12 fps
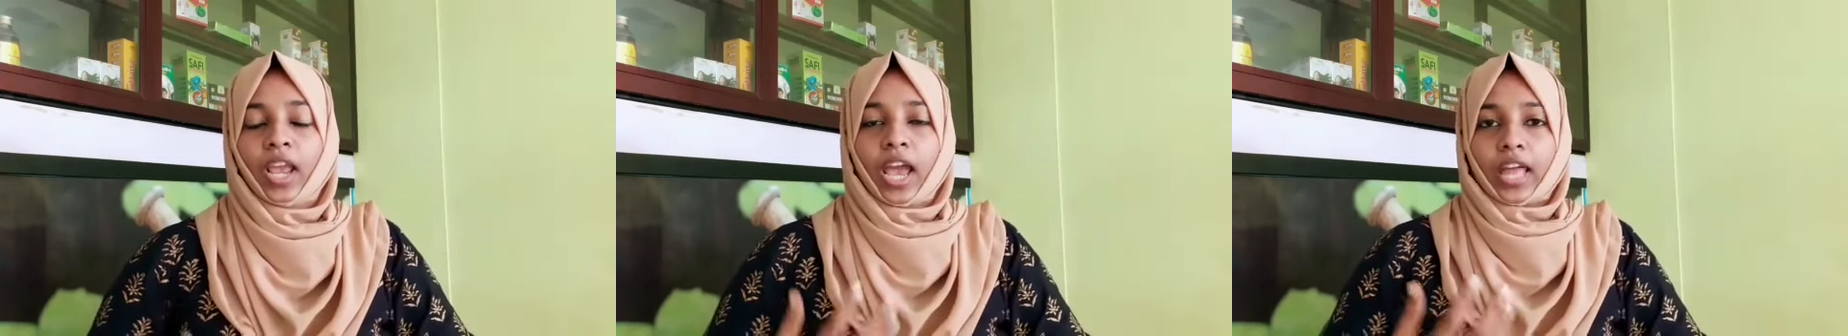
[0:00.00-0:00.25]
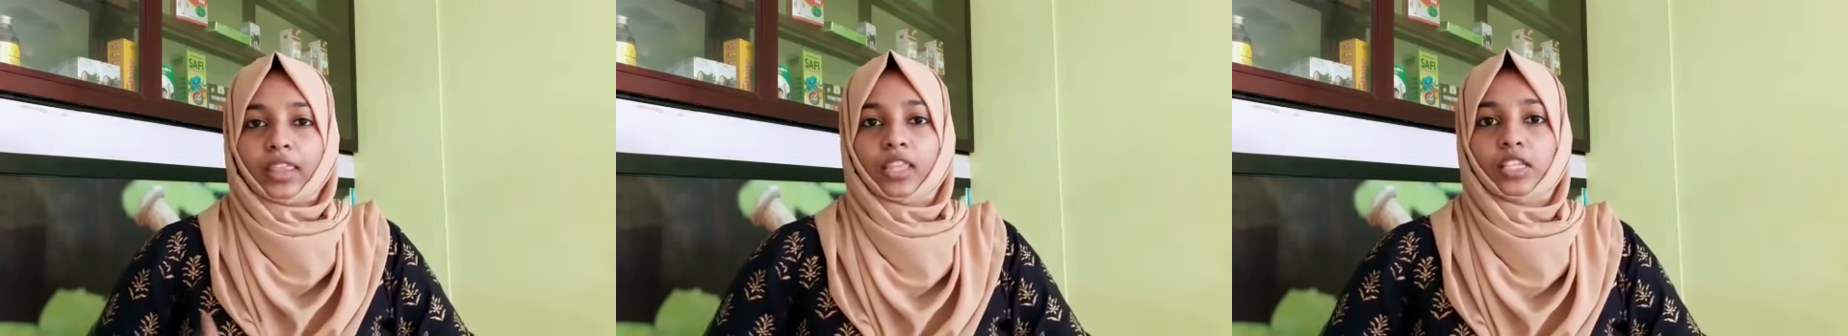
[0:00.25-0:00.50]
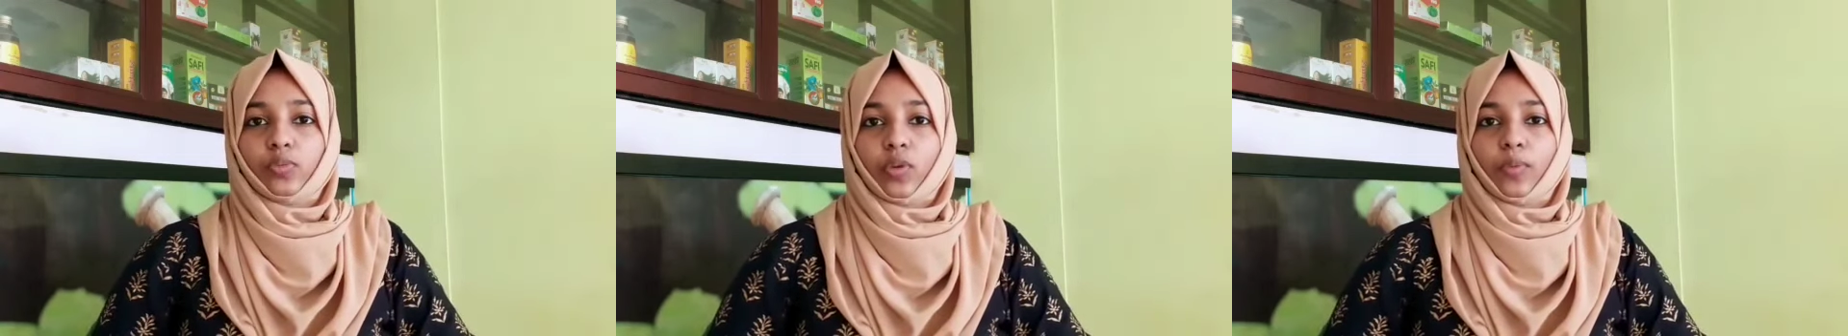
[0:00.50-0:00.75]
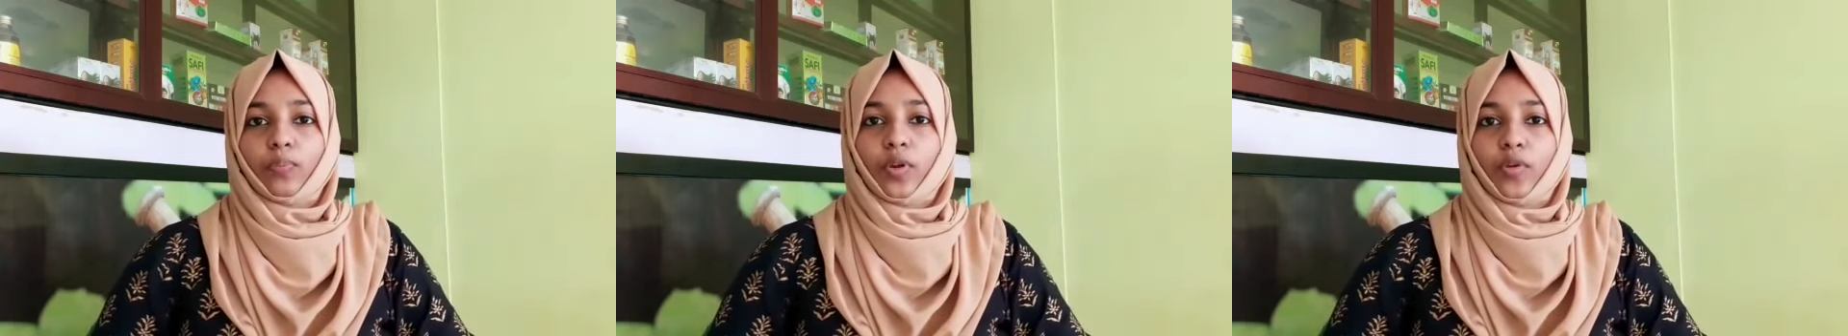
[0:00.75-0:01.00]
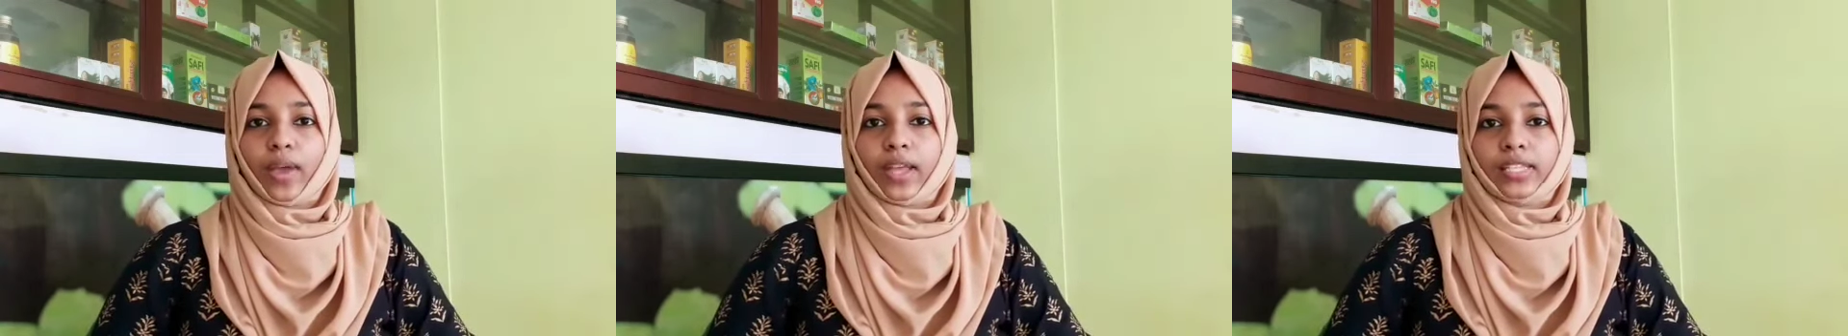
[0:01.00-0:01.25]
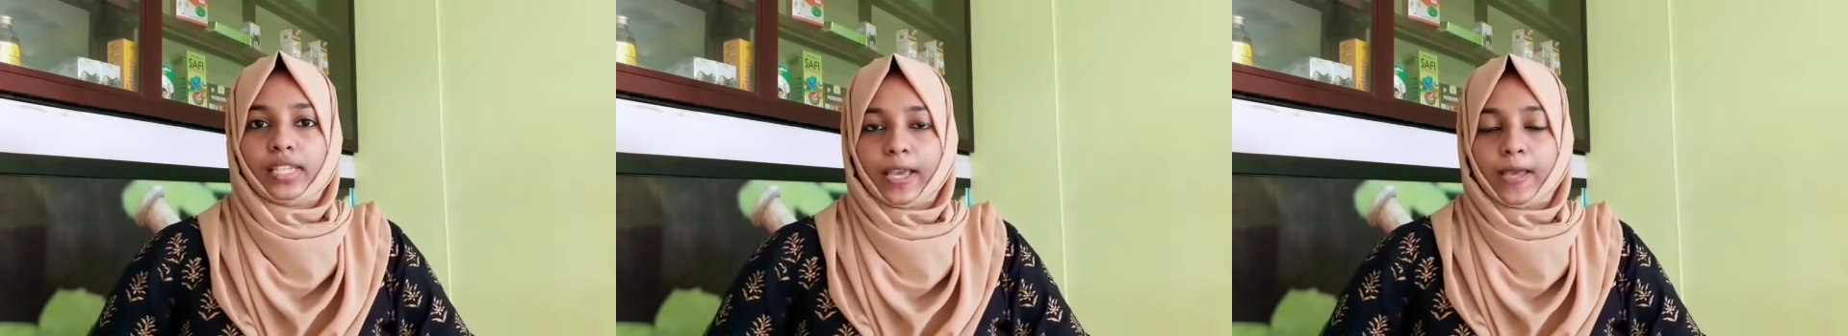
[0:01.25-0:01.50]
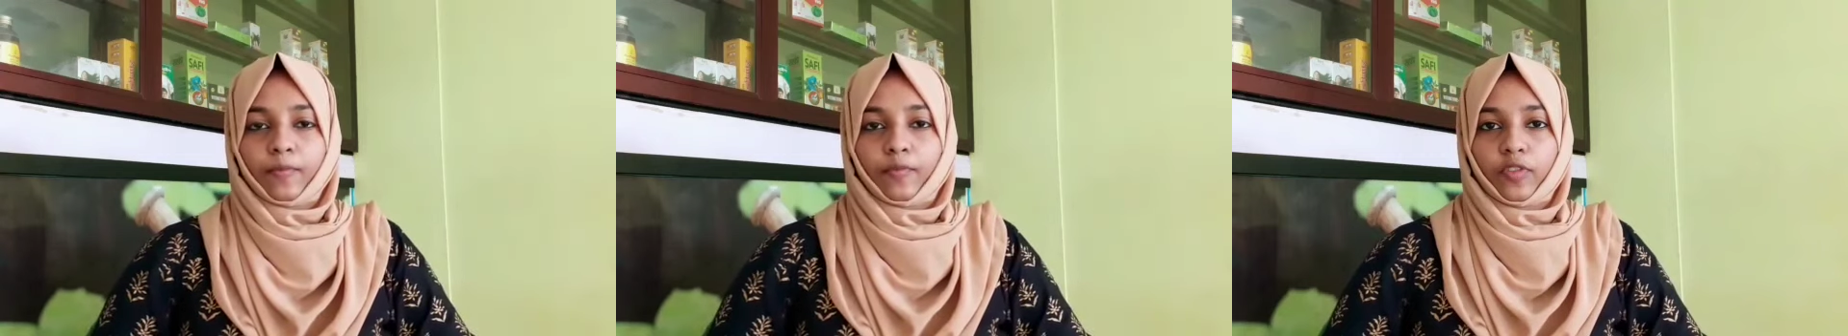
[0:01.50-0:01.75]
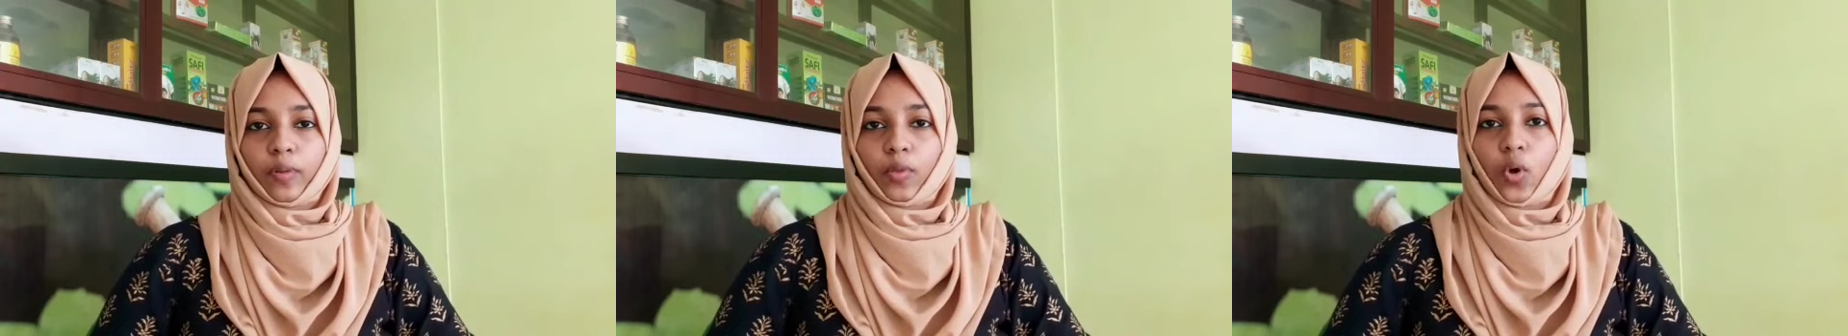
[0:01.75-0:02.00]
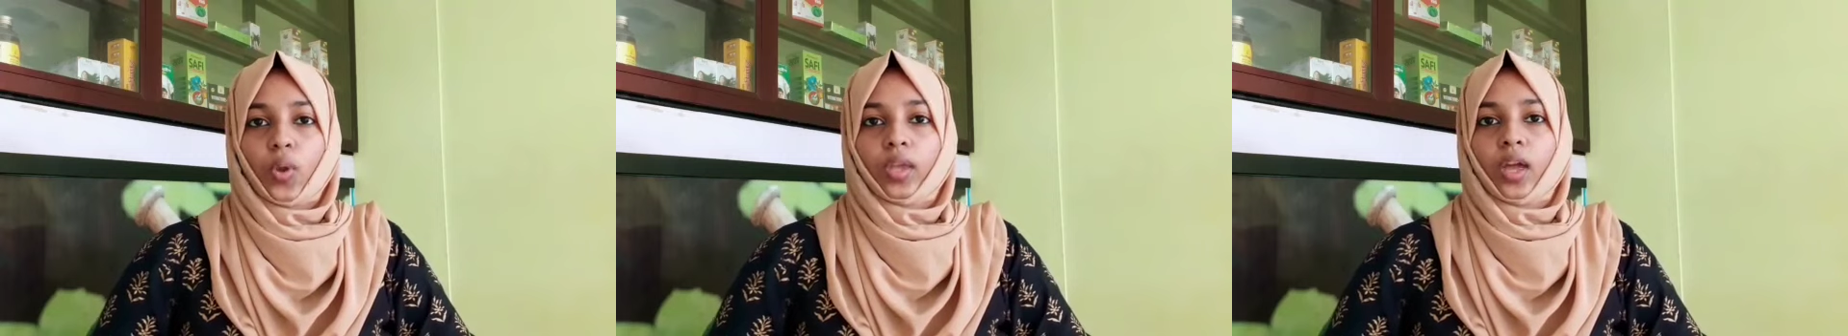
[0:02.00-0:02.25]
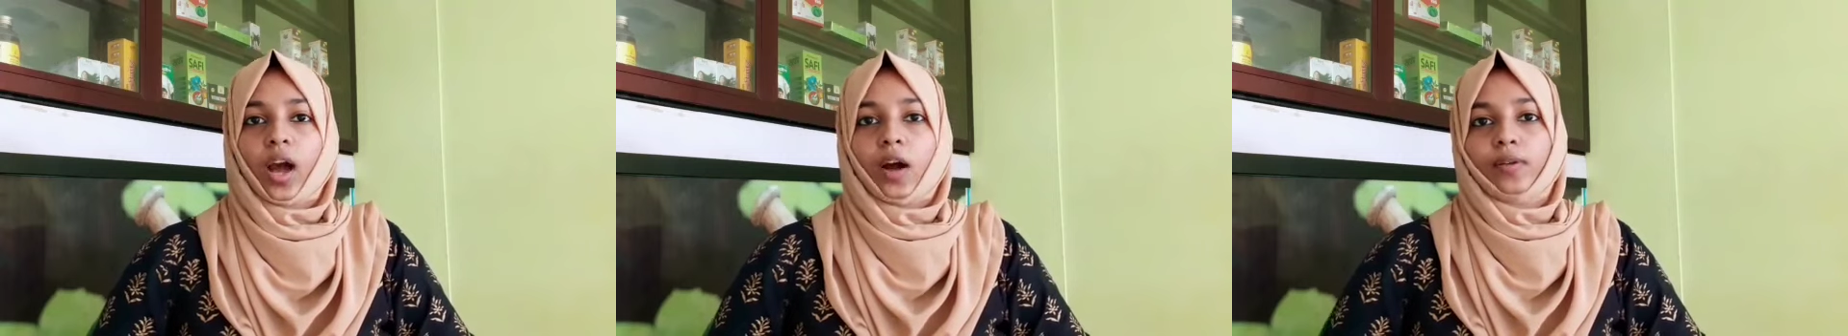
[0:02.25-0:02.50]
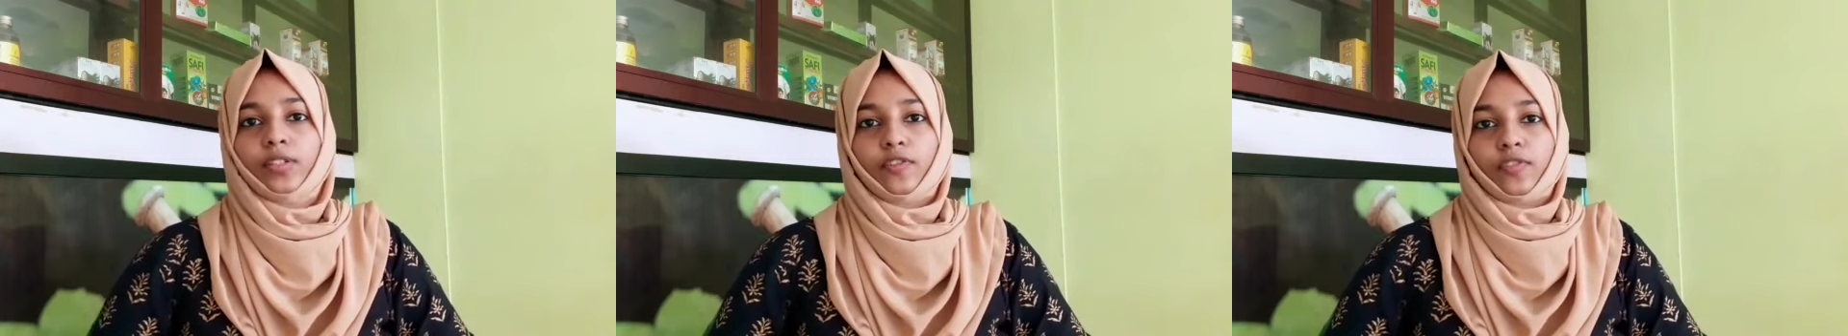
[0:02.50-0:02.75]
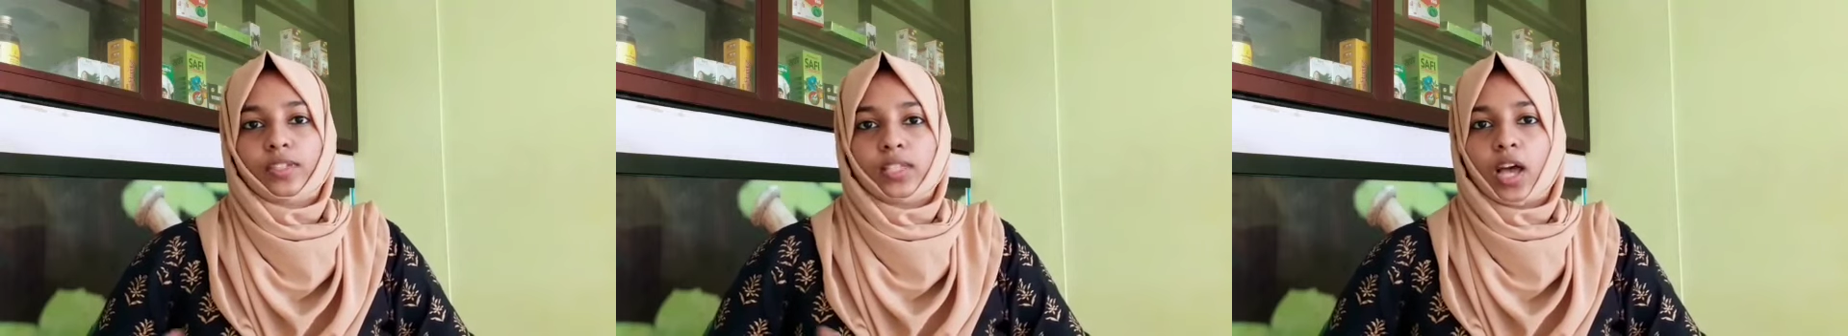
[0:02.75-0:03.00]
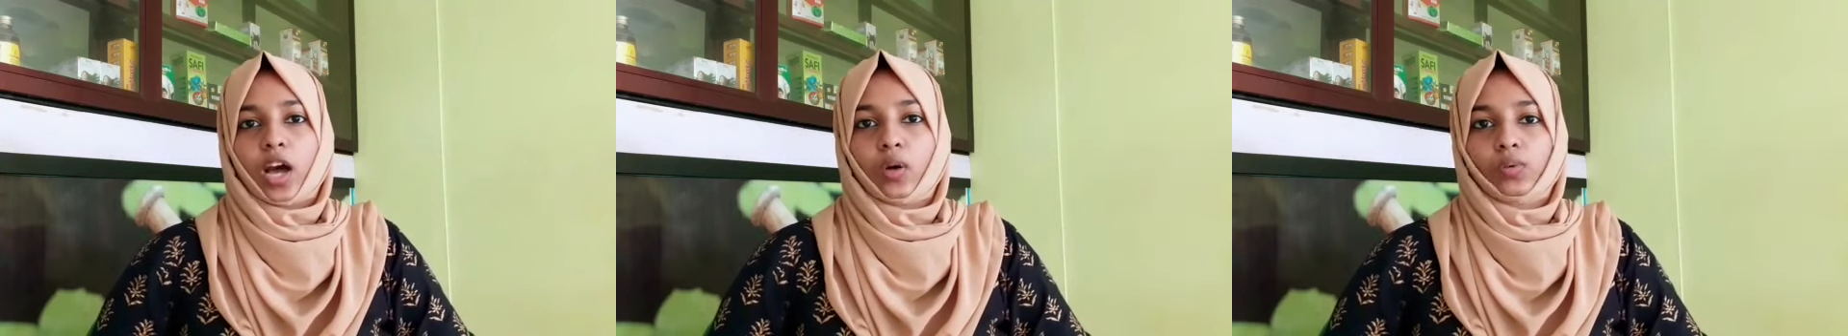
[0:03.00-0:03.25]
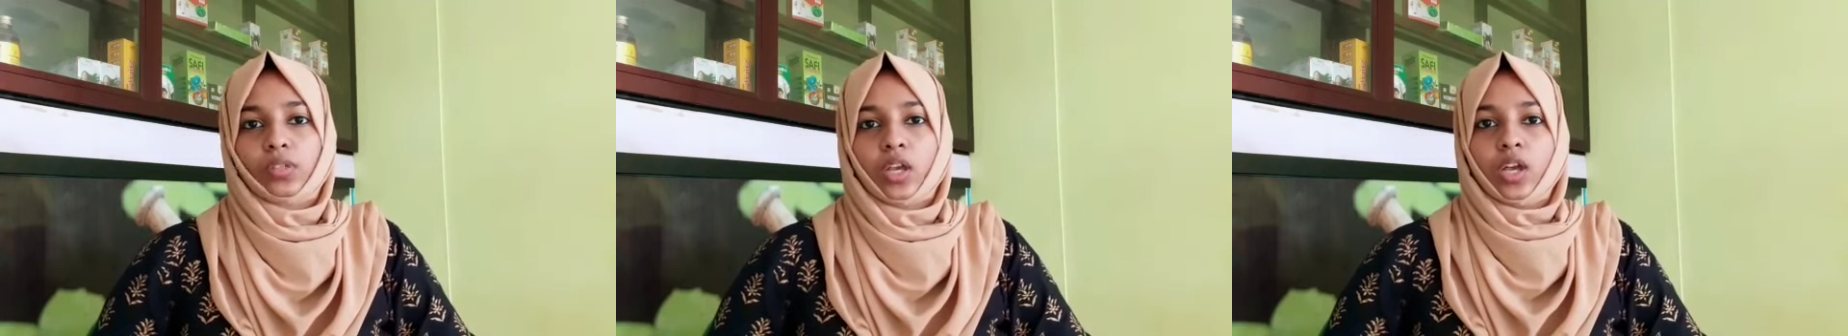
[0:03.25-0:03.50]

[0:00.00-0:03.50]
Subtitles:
and this would prevent him from going out of his house